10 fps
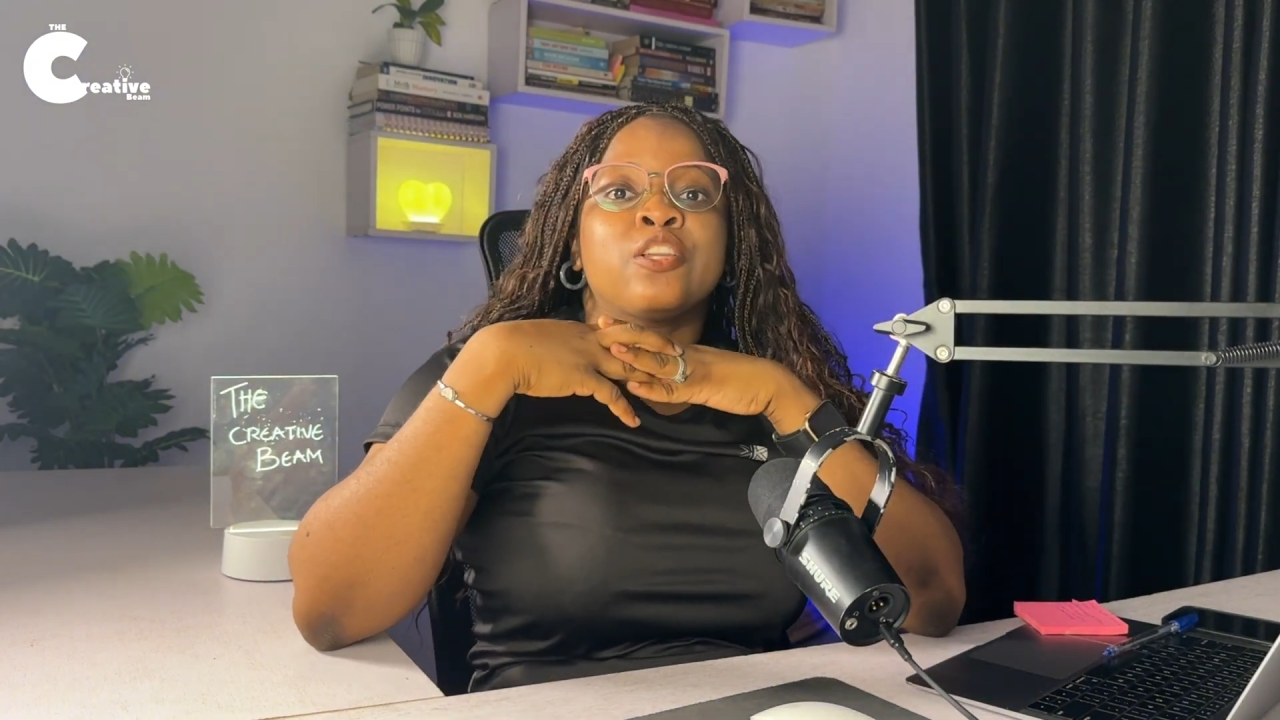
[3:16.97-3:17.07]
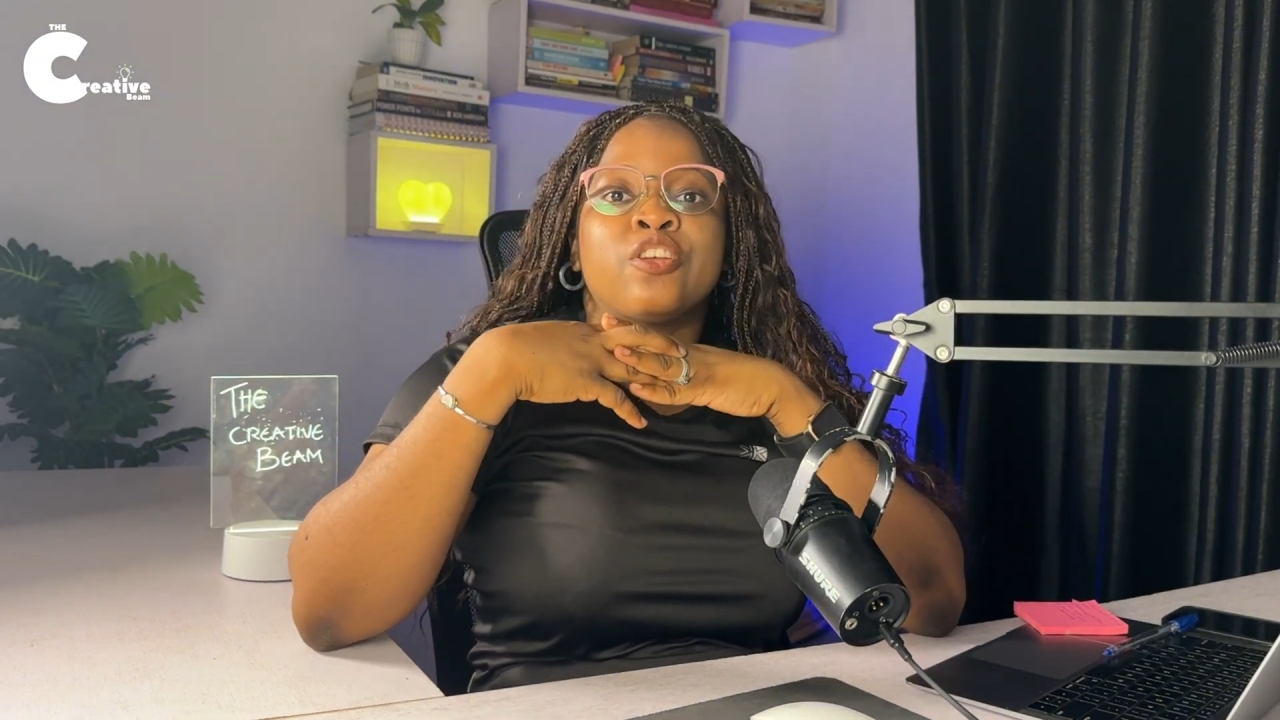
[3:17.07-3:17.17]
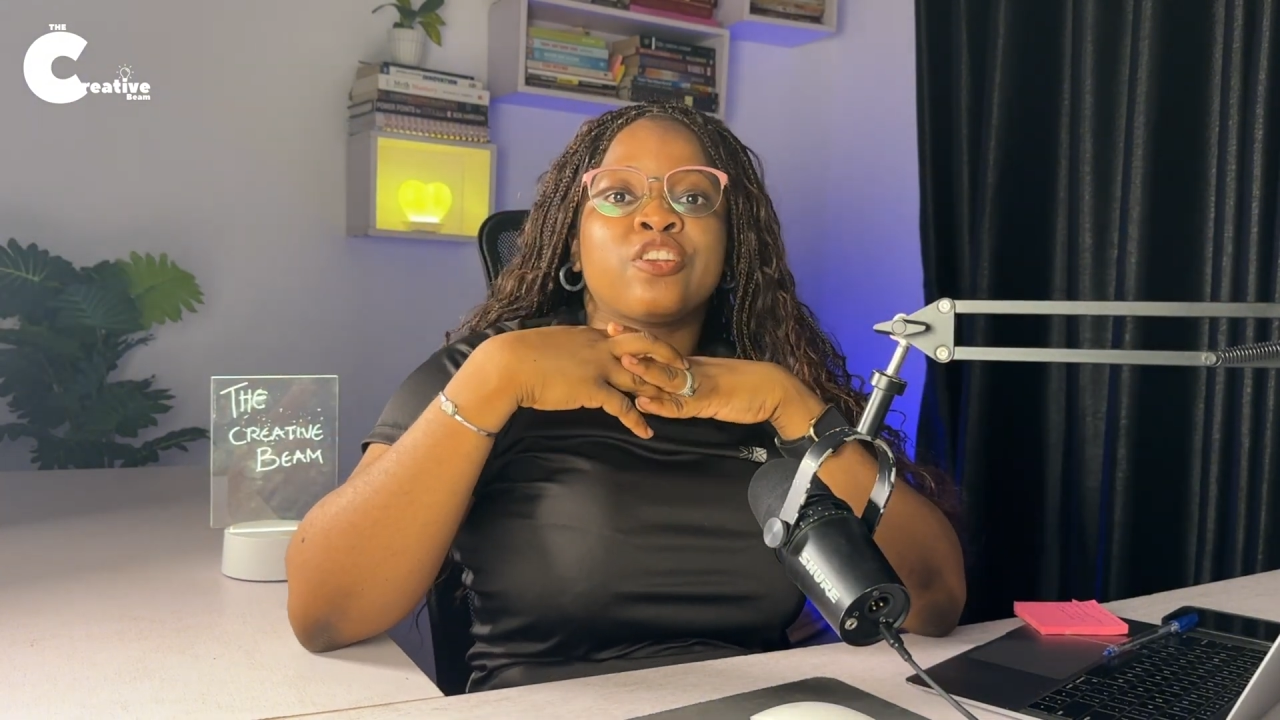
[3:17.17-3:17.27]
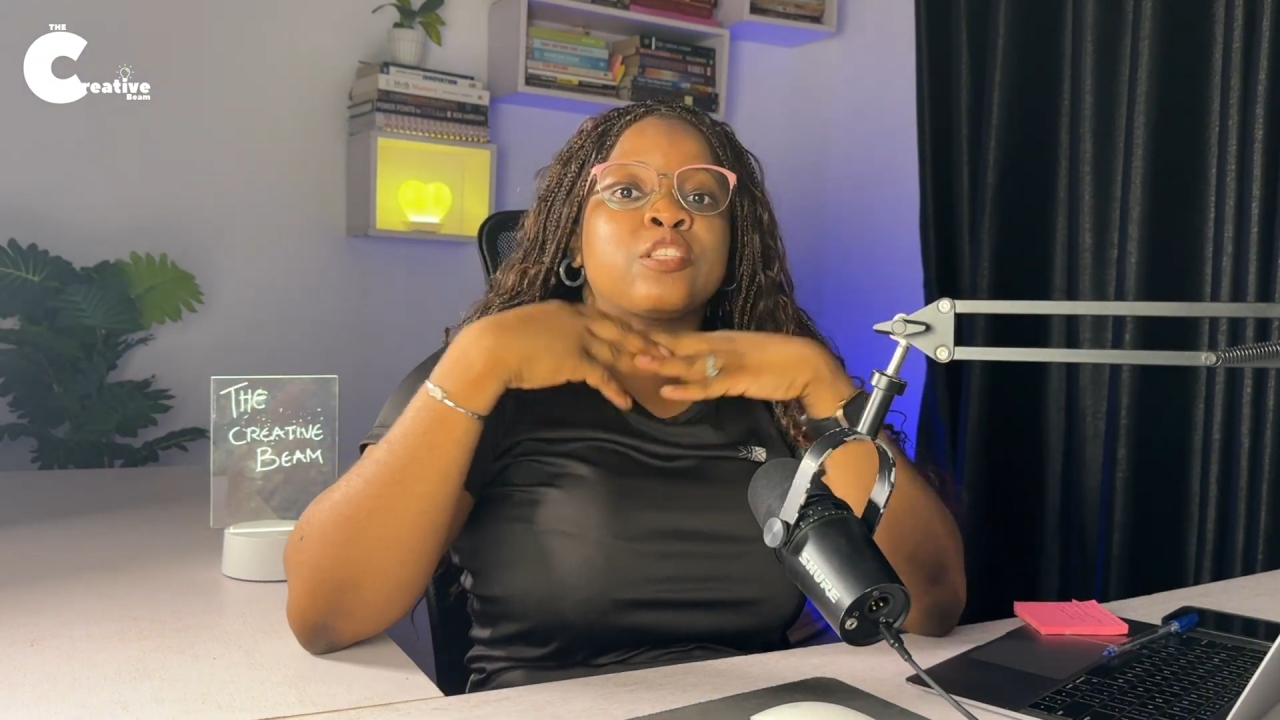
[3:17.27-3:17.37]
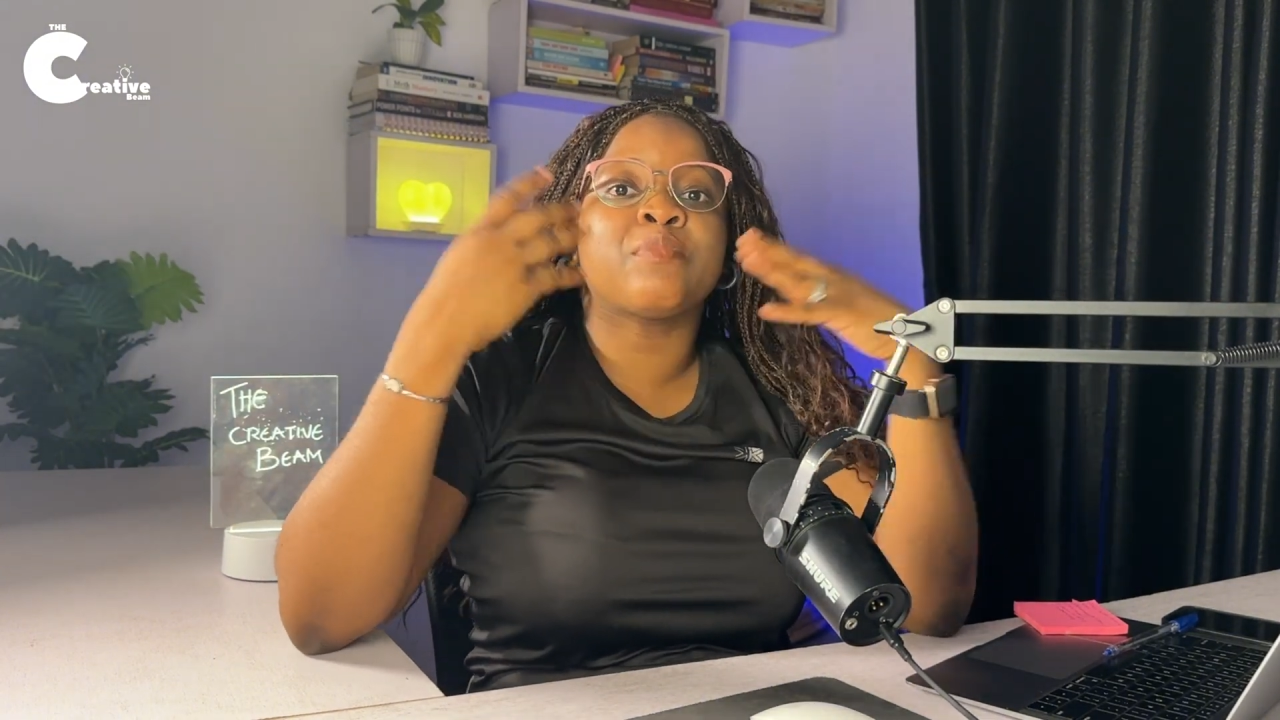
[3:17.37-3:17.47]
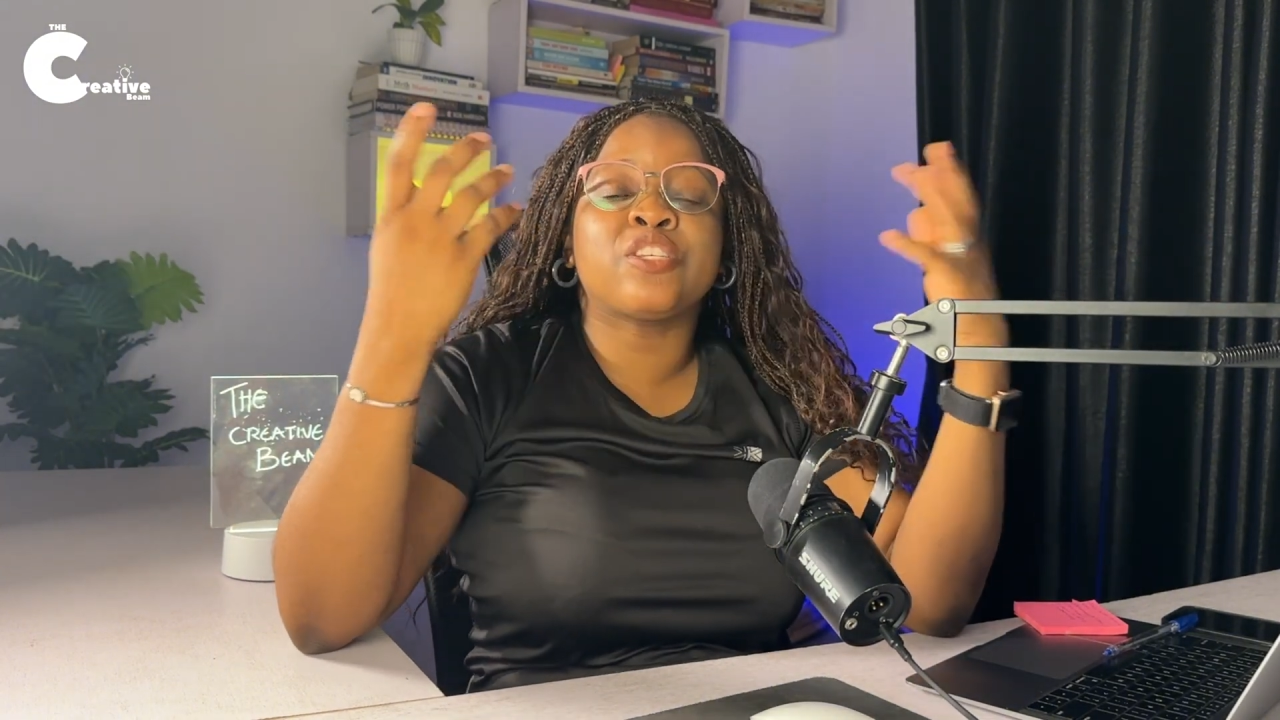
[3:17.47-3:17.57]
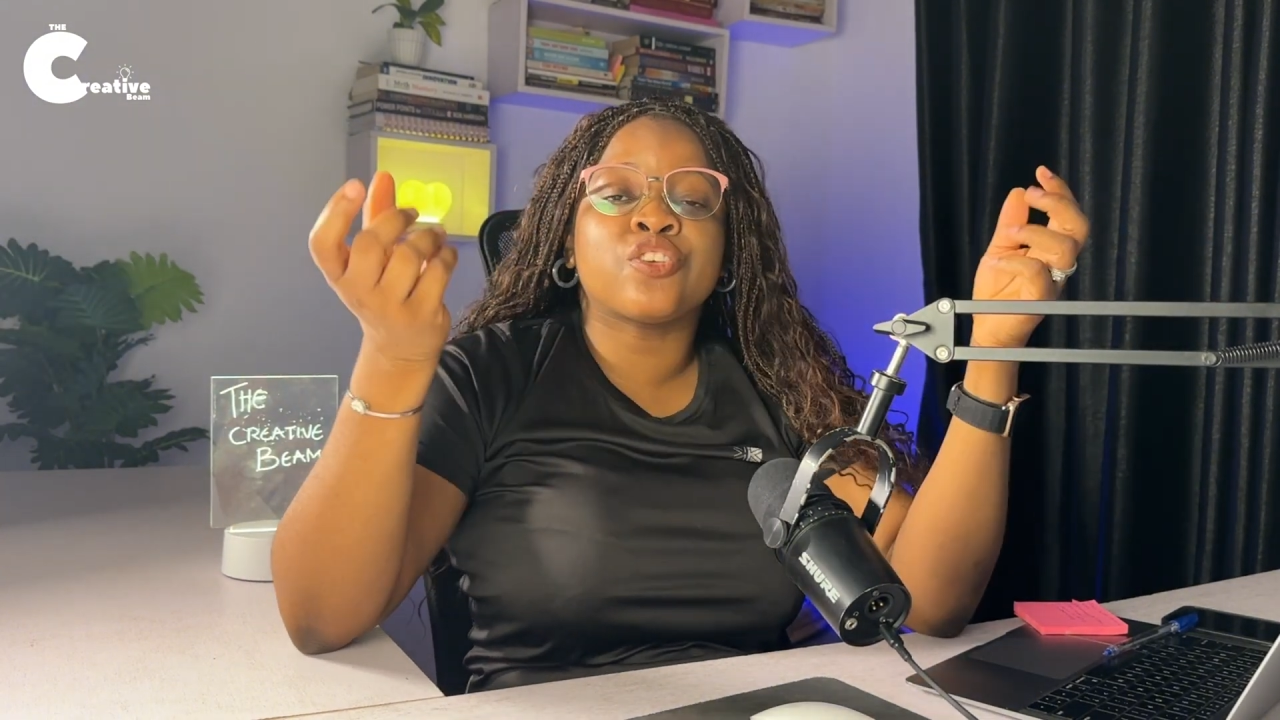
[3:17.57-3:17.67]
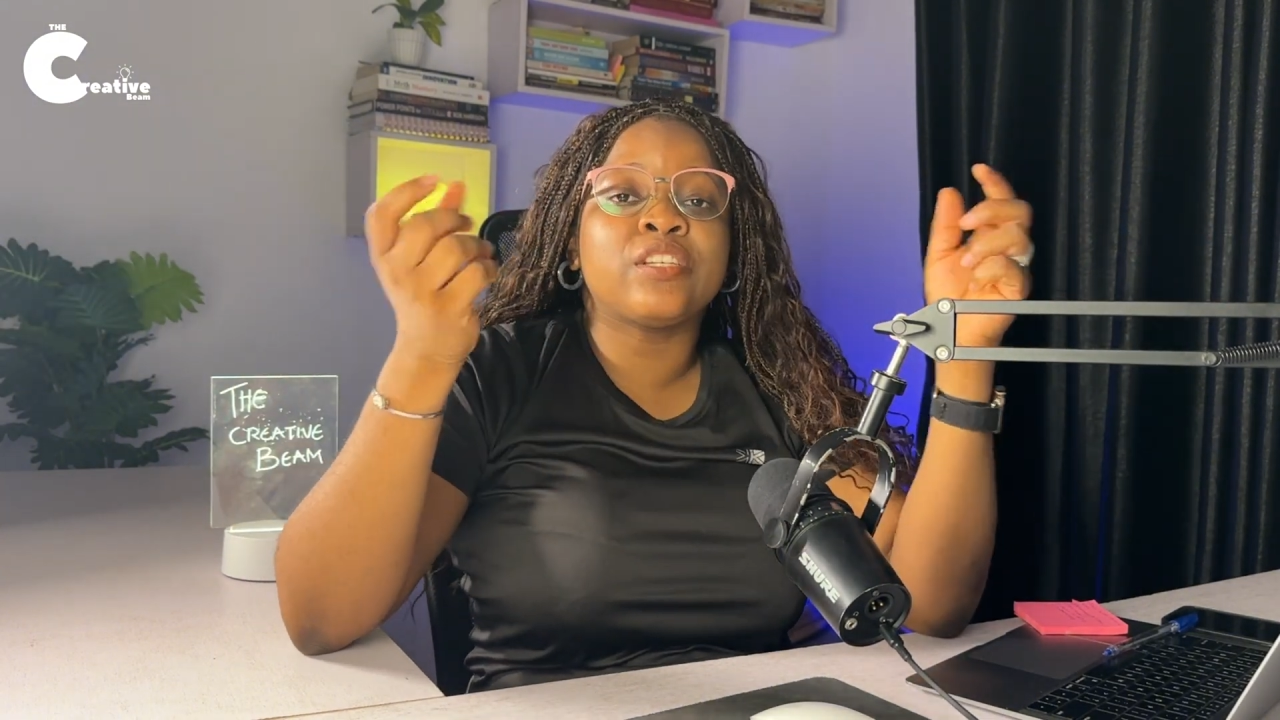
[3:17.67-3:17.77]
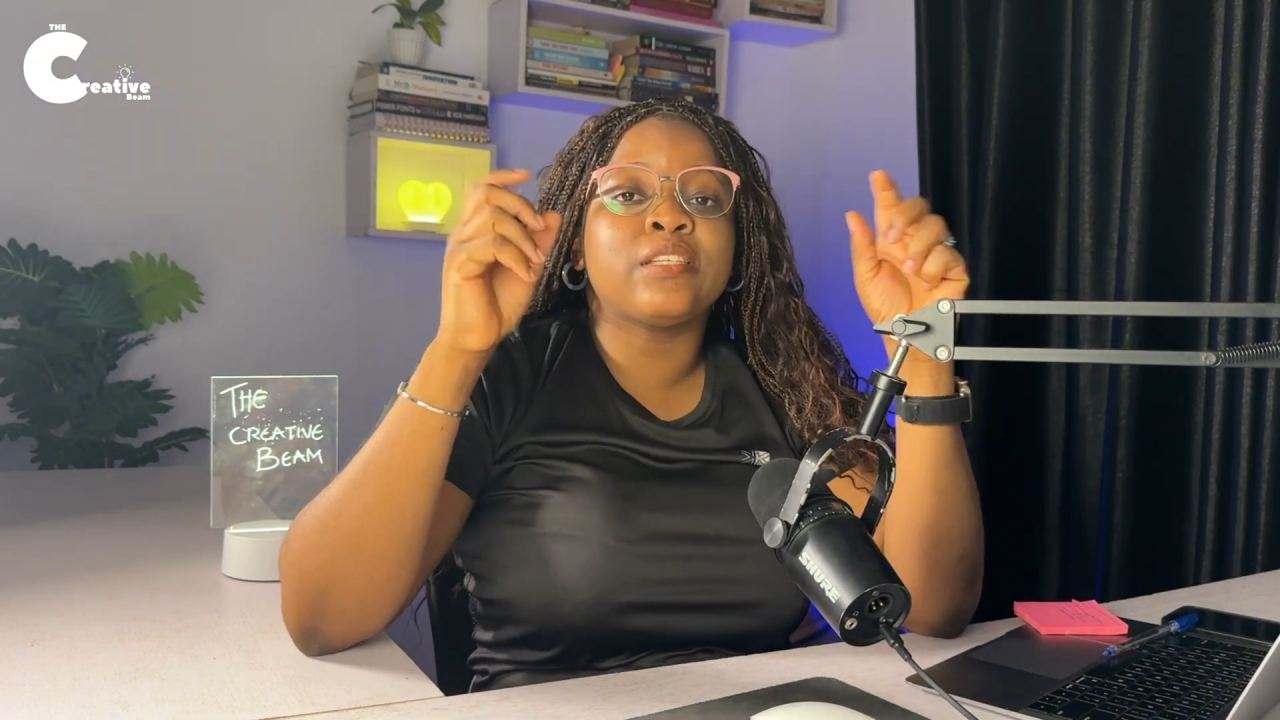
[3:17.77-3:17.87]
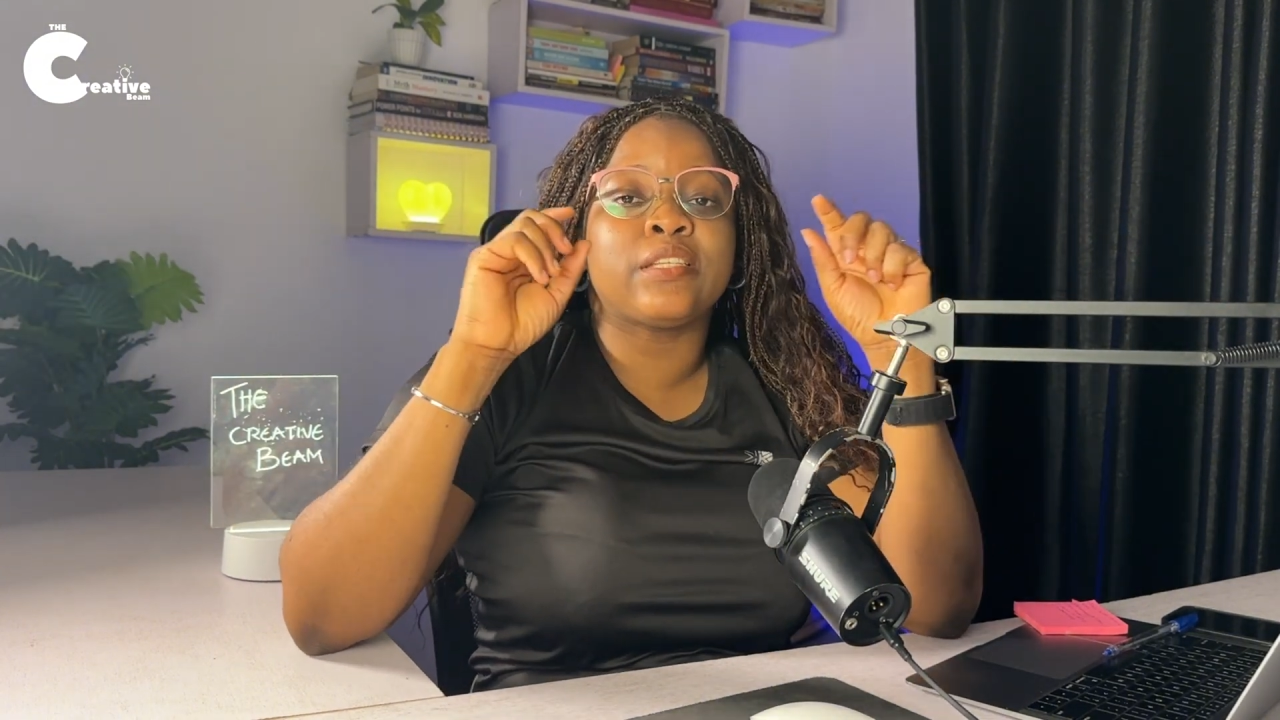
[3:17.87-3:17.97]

not just mentioning